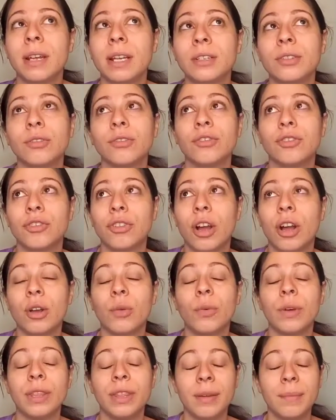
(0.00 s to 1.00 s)
rental
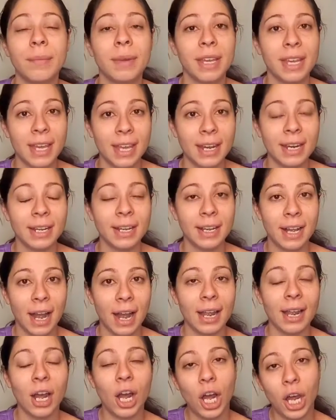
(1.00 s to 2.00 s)
truck with the mechanic
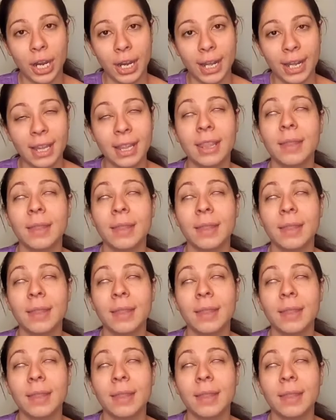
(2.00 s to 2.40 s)
guy on it.